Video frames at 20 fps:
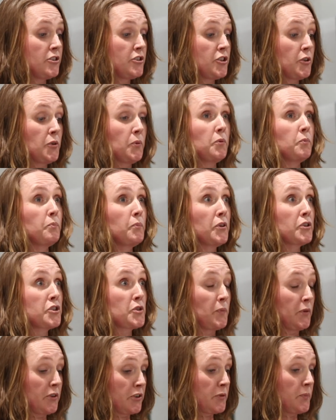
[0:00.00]
do
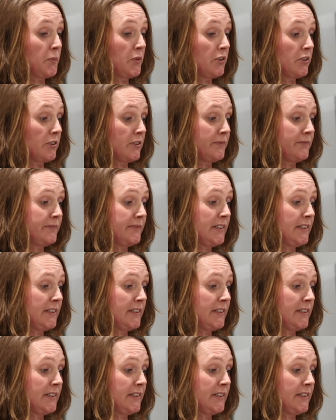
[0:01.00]
much, much more.